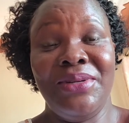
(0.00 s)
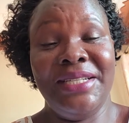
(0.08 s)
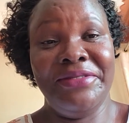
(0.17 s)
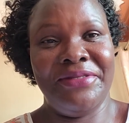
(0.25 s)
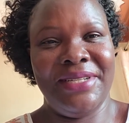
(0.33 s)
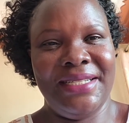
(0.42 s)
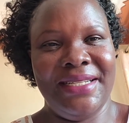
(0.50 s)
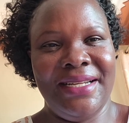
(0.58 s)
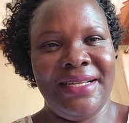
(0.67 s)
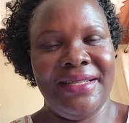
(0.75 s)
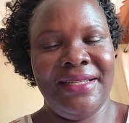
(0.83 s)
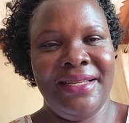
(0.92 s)
differently
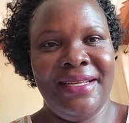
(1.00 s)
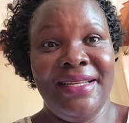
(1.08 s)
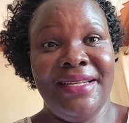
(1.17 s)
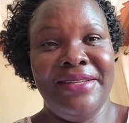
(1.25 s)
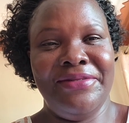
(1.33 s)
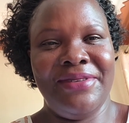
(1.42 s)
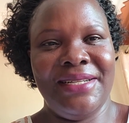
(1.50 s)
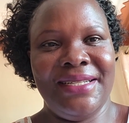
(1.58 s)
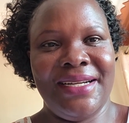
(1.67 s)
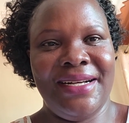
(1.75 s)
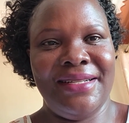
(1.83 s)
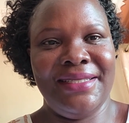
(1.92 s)
in different
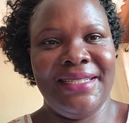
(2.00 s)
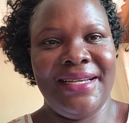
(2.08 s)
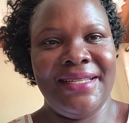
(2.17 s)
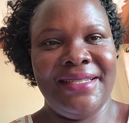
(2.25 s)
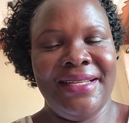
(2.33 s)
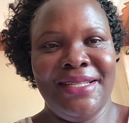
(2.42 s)
cultures.